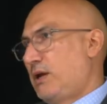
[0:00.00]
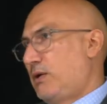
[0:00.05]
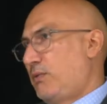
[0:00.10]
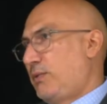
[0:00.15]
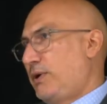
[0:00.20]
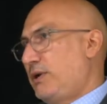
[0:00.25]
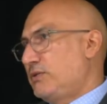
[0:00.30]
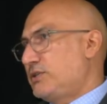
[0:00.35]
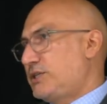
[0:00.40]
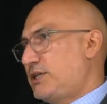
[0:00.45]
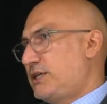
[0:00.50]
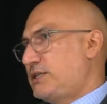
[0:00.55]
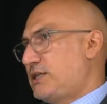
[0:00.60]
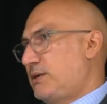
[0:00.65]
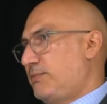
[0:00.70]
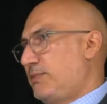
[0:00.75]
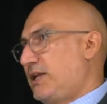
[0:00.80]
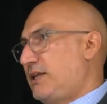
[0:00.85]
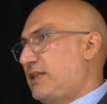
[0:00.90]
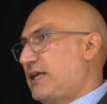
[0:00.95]
We don't see
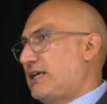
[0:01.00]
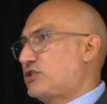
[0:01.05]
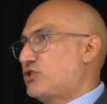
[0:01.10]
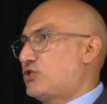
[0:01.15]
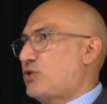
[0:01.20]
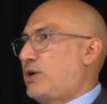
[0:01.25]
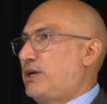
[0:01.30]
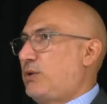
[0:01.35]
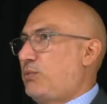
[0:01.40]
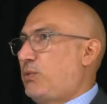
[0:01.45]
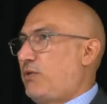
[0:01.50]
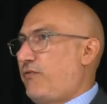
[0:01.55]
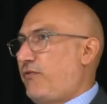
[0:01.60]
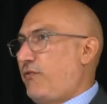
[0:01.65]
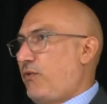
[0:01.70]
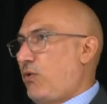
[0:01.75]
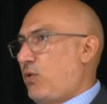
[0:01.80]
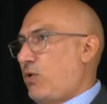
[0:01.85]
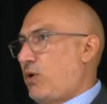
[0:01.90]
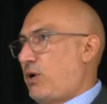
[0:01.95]
somebody that's trying to
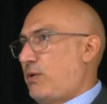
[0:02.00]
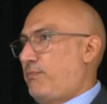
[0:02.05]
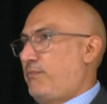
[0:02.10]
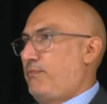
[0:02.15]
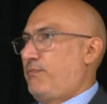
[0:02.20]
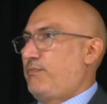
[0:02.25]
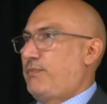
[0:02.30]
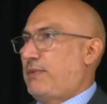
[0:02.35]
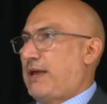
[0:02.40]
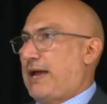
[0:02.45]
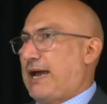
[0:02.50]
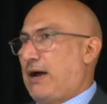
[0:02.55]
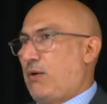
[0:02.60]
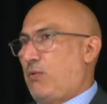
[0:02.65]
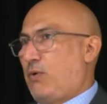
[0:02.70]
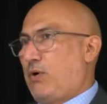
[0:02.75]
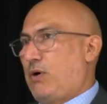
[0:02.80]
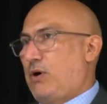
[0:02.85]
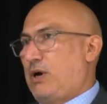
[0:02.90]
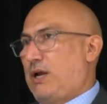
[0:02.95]
reform
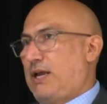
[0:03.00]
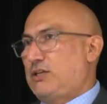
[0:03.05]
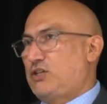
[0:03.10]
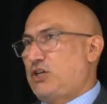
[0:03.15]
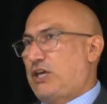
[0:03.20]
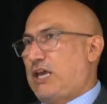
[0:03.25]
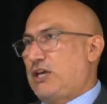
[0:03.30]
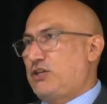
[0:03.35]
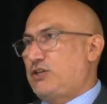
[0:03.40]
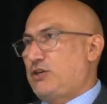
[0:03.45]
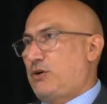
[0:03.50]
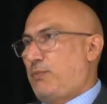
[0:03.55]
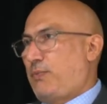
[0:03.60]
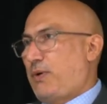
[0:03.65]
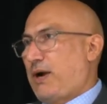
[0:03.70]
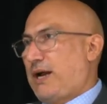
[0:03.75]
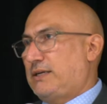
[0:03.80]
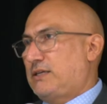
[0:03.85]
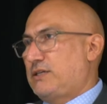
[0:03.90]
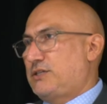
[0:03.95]
our educational
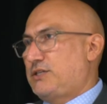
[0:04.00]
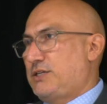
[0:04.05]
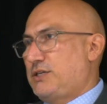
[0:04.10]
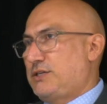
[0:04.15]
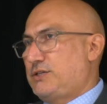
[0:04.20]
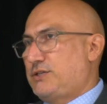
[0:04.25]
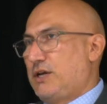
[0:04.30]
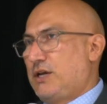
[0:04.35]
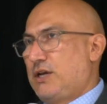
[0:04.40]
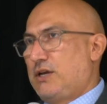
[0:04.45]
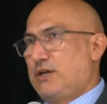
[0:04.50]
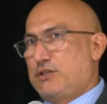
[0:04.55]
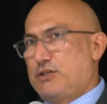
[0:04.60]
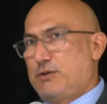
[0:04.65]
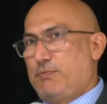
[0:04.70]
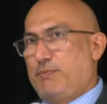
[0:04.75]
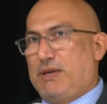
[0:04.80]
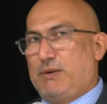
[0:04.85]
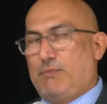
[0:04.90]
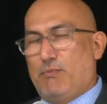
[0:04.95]
practices
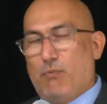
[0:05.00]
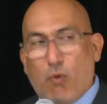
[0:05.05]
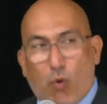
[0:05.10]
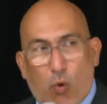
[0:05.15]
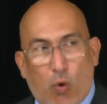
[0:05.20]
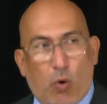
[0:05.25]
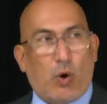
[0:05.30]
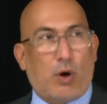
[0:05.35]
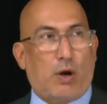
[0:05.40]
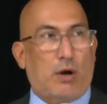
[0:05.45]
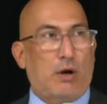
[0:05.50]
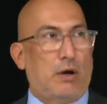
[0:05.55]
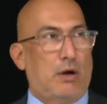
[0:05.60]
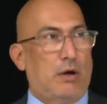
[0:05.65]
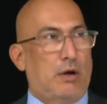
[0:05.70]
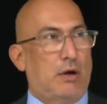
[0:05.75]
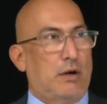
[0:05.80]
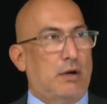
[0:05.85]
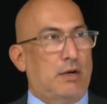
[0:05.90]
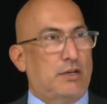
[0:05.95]
to be more
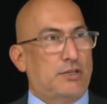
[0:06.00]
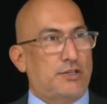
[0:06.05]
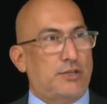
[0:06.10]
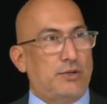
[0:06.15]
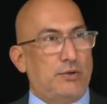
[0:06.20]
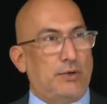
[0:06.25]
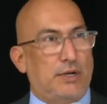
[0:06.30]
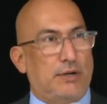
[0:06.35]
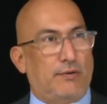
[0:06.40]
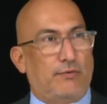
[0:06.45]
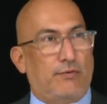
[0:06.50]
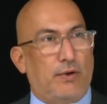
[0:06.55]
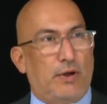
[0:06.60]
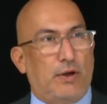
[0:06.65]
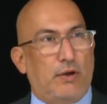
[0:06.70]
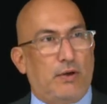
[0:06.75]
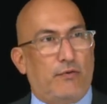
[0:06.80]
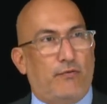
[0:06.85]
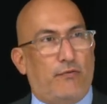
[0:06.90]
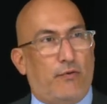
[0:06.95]
suited
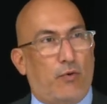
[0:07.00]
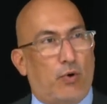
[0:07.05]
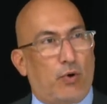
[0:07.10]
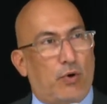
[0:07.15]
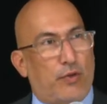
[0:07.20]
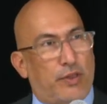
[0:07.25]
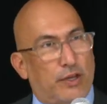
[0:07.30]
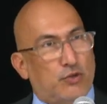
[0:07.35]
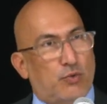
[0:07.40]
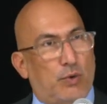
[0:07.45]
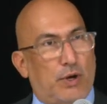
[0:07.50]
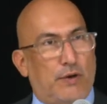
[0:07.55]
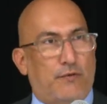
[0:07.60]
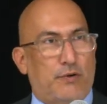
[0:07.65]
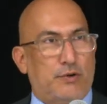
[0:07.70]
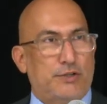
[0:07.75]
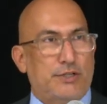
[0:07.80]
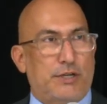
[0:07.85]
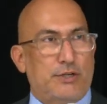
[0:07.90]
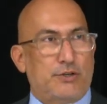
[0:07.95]
for the
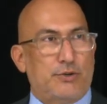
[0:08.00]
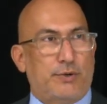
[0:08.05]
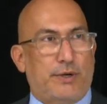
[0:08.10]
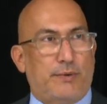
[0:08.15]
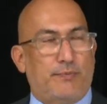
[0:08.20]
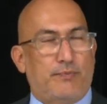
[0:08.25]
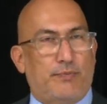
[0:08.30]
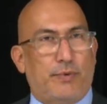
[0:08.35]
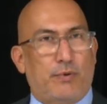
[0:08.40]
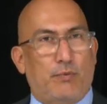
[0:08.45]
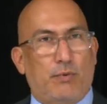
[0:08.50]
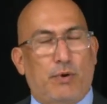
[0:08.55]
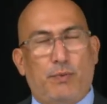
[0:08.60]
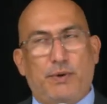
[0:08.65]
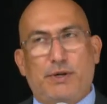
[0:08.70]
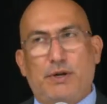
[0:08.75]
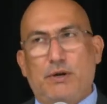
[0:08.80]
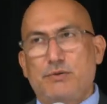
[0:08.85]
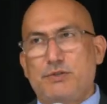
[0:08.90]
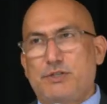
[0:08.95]
twenty-first century. What
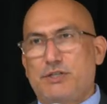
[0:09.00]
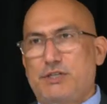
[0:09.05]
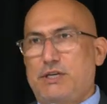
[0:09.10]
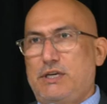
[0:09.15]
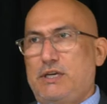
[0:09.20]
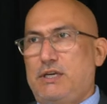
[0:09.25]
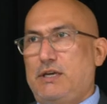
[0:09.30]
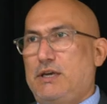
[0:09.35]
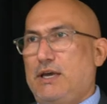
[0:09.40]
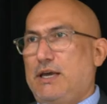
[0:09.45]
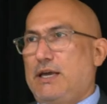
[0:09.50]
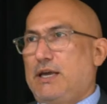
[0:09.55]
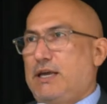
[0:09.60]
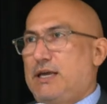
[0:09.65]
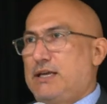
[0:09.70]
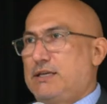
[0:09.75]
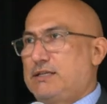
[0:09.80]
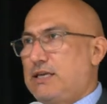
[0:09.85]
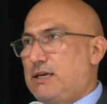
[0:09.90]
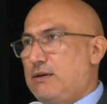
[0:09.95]
we don't see
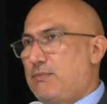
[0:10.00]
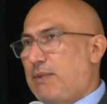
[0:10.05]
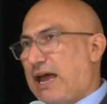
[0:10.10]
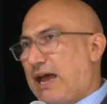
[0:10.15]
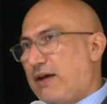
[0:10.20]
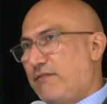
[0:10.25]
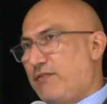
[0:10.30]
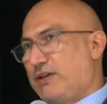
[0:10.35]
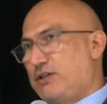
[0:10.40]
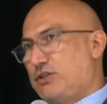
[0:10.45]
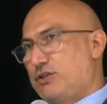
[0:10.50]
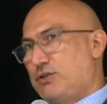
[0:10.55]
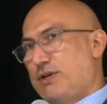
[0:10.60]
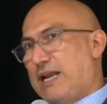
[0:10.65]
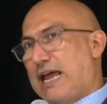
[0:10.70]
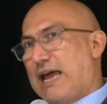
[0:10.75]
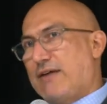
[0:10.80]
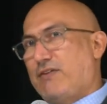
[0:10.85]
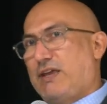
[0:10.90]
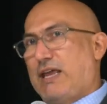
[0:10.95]
is him having to
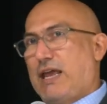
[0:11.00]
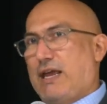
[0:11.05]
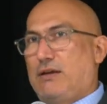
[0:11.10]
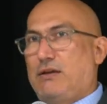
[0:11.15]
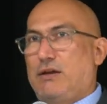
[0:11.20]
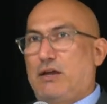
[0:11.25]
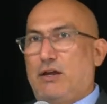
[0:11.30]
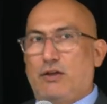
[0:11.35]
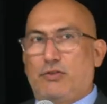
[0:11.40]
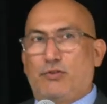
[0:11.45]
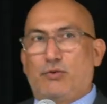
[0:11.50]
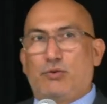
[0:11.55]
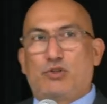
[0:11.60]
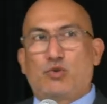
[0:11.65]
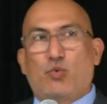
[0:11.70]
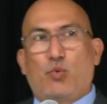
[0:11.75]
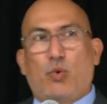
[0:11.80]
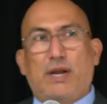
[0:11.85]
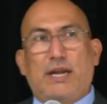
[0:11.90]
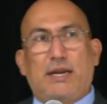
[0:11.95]
navigate through
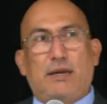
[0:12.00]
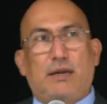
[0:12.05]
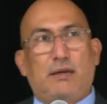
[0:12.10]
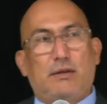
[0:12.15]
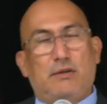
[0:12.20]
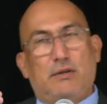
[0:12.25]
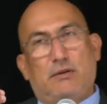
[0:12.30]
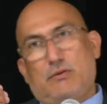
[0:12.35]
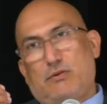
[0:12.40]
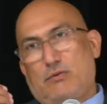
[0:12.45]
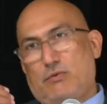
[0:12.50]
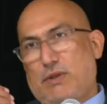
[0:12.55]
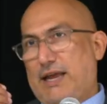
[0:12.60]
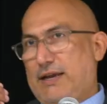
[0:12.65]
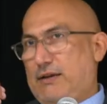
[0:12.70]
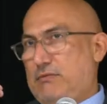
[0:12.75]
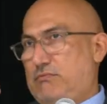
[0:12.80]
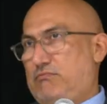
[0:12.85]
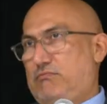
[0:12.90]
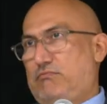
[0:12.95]
twenty,
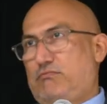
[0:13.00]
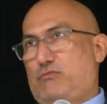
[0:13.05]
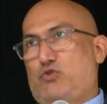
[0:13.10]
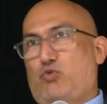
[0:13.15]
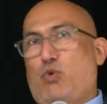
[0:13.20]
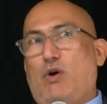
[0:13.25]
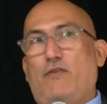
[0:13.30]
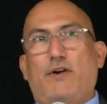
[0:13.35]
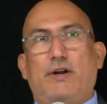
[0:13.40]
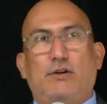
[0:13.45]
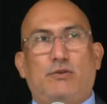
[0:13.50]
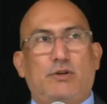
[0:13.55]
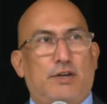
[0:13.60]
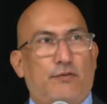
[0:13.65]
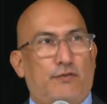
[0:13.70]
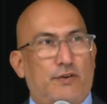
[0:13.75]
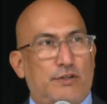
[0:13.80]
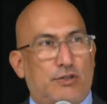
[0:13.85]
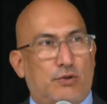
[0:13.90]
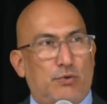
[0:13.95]
like twelve hundred
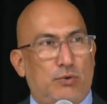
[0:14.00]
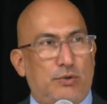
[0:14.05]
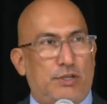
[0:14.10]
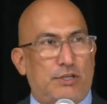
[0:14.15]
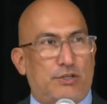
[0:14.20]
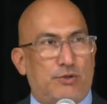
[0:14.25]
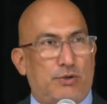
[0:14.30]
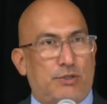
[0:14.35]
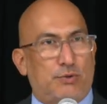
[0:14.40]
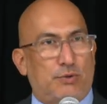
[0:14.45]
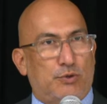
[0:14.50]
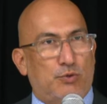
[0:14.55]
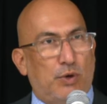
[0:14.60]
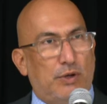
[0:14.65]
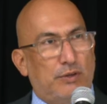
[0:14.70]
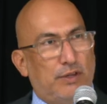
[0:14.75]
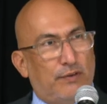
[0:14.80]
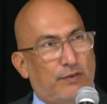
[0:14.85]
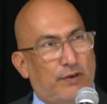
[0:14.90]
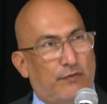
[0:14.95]
different school districts with
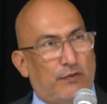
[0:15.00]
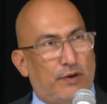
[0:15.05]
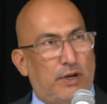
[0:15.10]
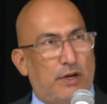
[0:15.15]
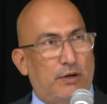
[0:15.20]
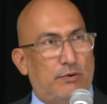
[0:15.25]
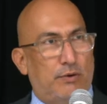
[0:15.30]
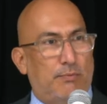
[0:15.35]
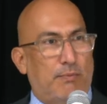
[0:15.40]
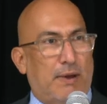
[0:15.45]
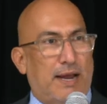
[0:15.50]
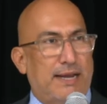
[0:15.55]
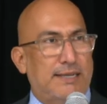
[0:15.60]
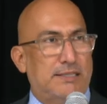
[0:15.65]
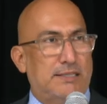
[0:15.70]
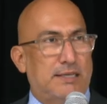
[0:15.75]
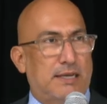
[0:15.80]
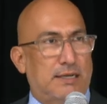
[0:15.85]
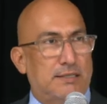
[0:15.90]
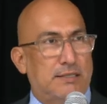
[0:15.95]
twelve different hundred
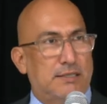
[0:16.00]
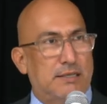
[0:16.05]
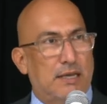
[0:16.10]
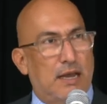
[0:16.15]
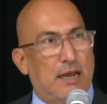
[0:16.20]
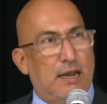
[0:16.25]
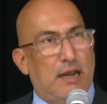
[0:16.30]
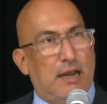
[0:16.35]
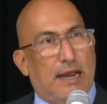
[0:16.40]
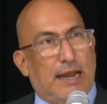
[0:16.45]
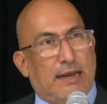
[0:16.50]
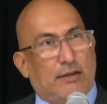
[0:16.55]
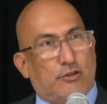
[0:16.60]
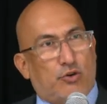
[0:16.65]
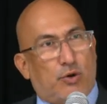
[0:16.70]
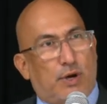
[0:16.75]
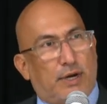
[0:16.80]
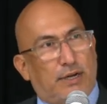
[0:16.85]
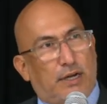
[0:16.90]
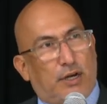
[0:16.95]
mindsets and
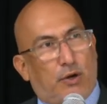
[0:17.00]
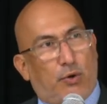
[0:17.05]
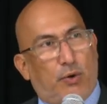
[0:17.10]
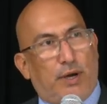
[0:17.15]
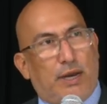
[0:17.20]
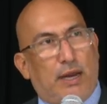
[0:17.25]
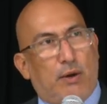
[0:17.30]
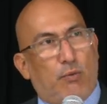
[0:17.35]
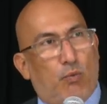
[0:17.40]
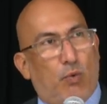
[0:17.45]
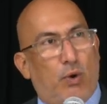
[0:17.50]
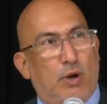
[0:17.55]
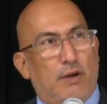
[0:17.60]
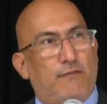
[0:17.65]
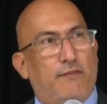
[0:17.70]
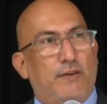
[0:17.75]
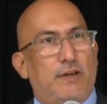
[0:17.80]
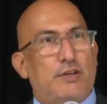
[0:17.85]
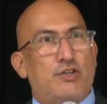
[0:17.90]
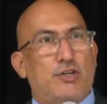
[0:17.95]
trying to create one
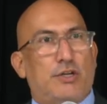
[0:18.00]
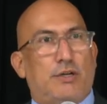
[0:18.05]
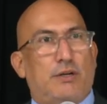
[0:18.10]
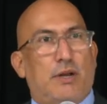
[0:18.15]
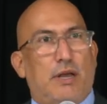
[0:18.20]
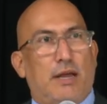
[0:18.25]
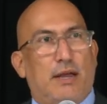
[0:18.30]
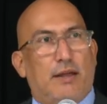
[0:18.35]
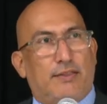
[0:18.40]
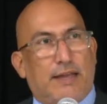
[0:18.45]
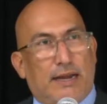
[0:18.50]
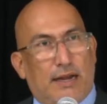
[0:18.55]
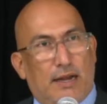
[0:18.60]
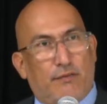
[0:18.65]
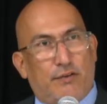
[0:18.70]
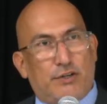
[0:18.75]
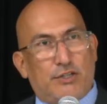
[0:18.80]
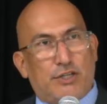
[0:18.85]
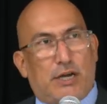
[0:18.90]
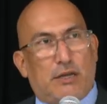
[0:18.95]
vision that
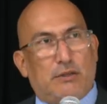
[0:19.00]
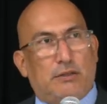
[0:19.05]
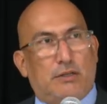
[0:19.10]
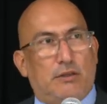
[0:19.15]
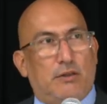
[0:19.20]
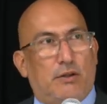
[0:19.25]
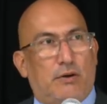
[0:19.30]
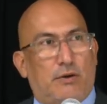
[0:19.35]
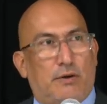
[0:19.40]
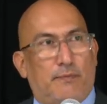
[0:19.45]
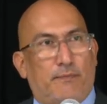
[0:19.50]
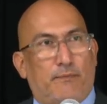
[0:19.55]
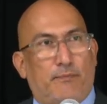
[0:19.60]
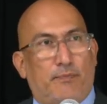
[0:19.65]
every child can learn.